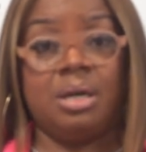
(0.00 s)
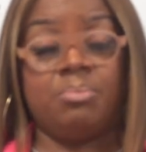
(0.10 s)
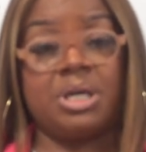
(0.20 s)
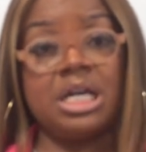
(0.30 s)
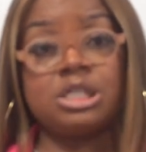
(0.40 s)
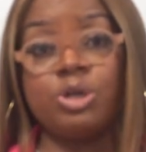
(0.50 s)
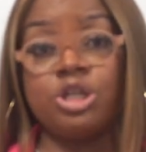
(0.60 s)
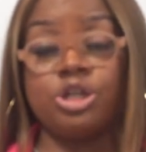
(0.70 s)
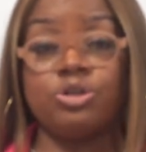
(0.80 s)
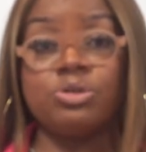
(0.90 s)
Because when
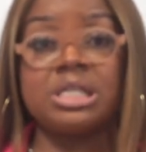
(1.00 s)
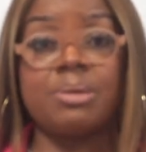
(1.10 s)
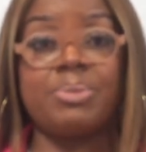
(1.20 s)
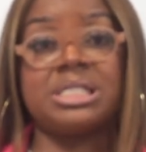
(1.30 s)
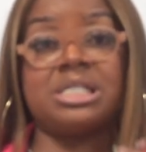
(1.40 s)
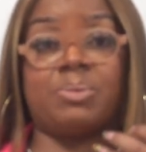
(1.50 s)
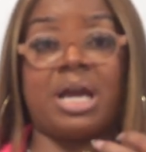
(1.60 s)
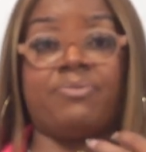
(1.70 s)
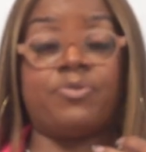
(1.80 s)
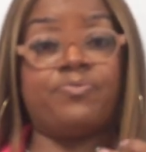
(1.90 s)
you're using the business
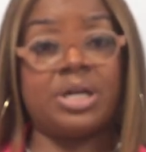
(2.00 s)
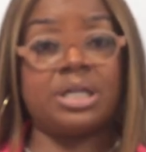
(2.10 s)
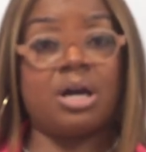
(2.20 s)
plan for funding